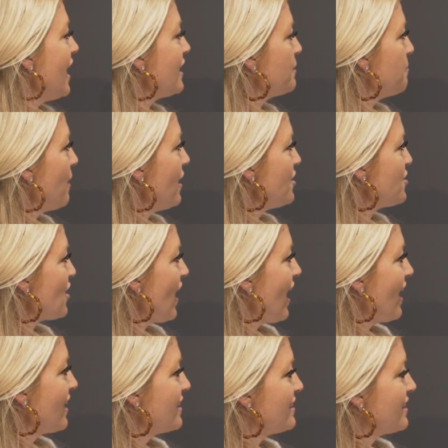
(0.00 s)
as much
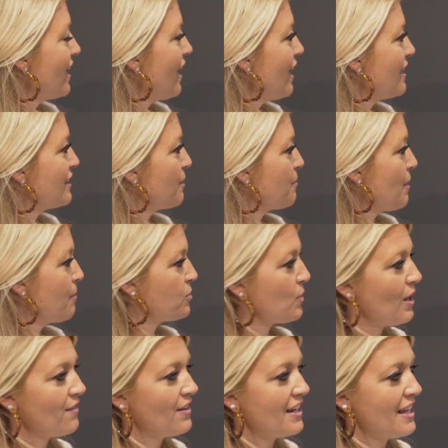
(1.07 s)
as sometimes we
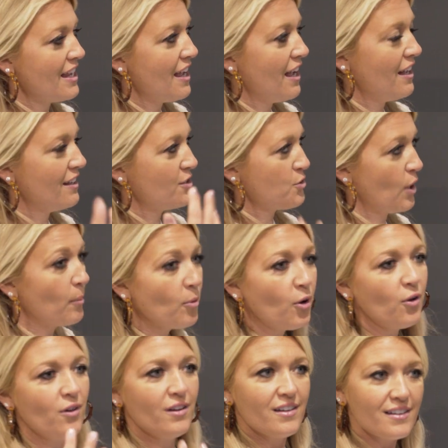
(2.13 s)
have
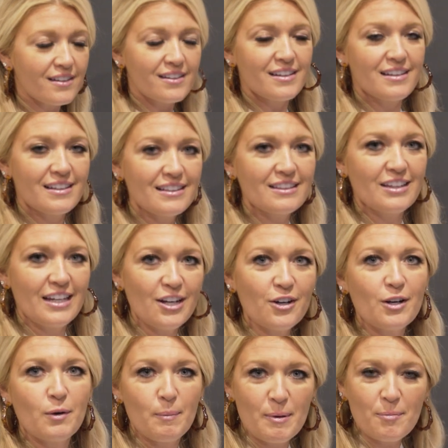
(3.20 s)
trouble
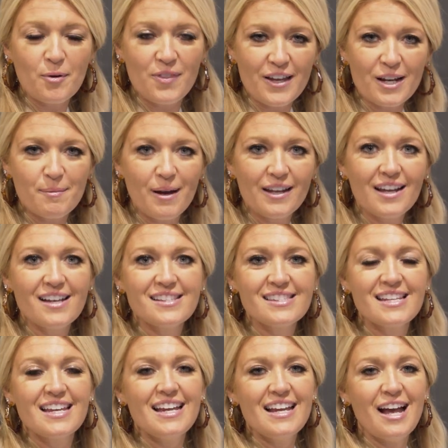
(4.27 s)
hearing what people think about us,
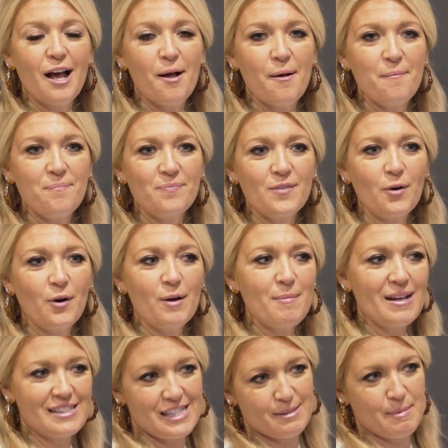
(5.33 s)
or it
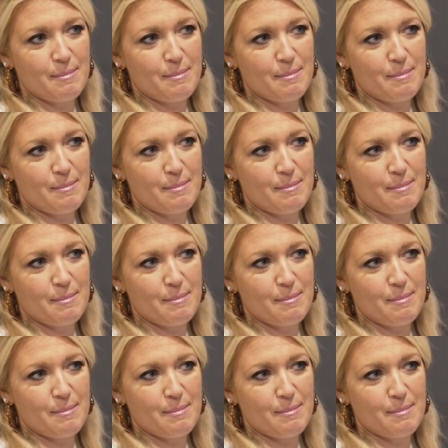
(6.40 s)
makes us